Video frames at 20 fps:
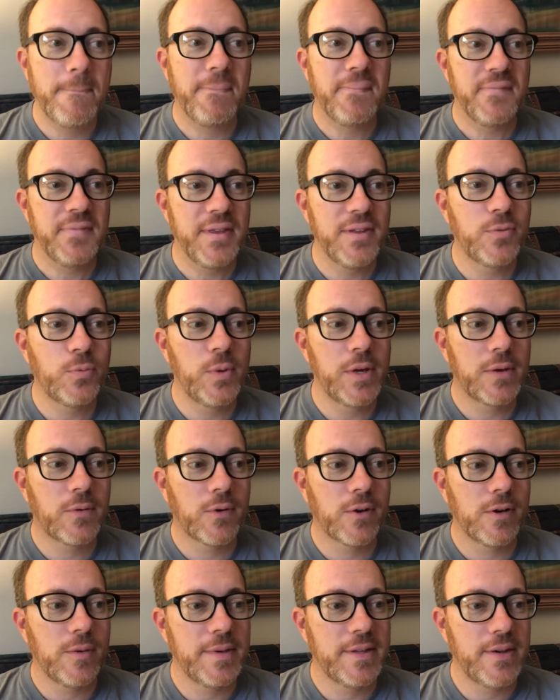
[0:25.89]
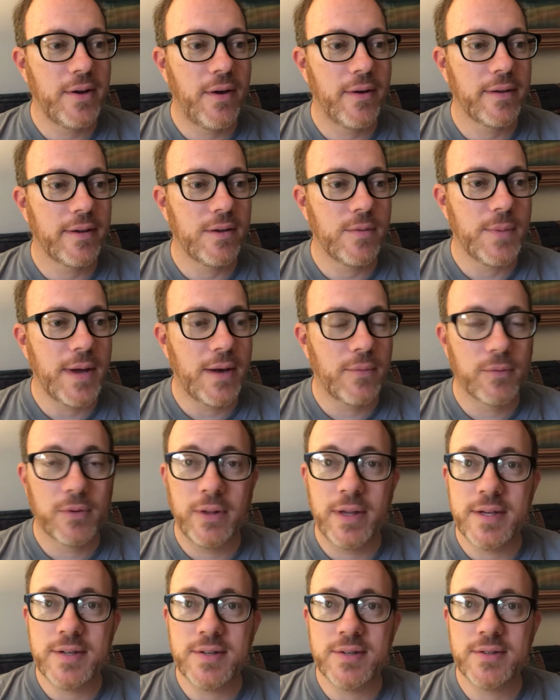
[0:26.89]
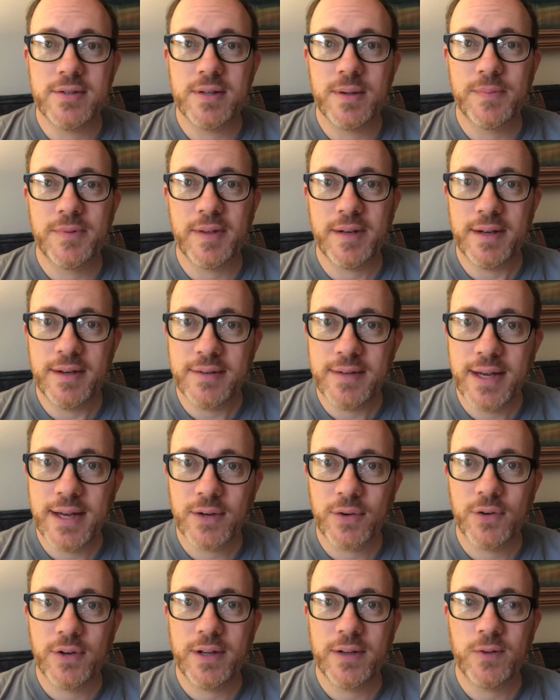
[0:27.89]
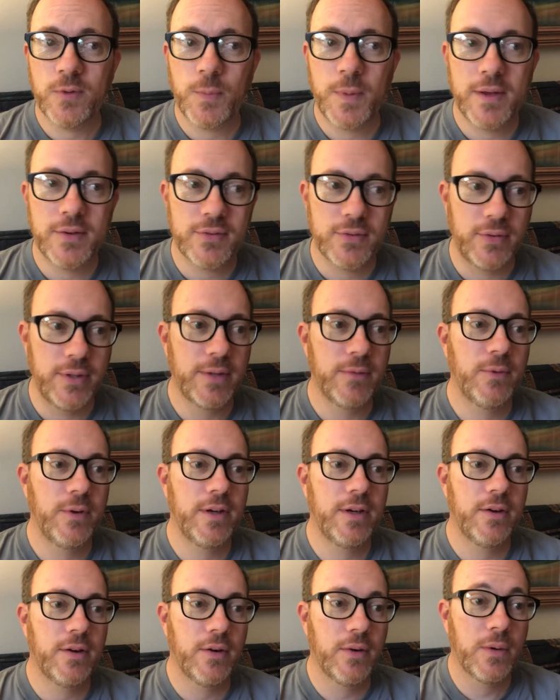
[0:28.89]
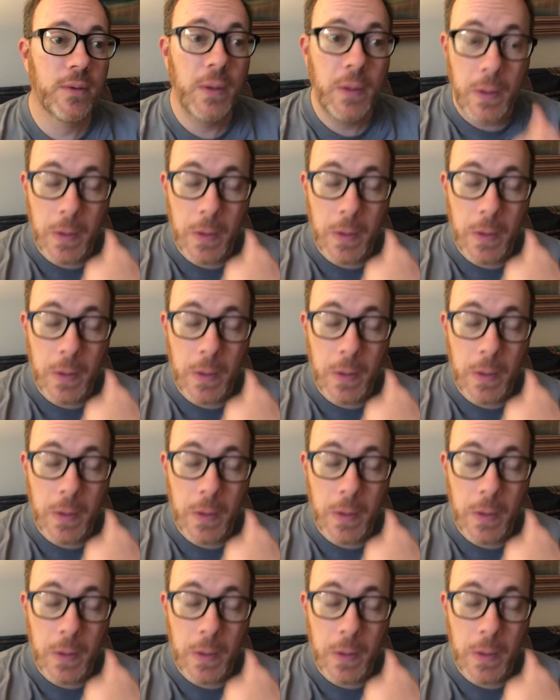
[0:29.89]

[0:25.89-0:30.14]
This week we're going to be talking about relationships and integrity. Especially, we are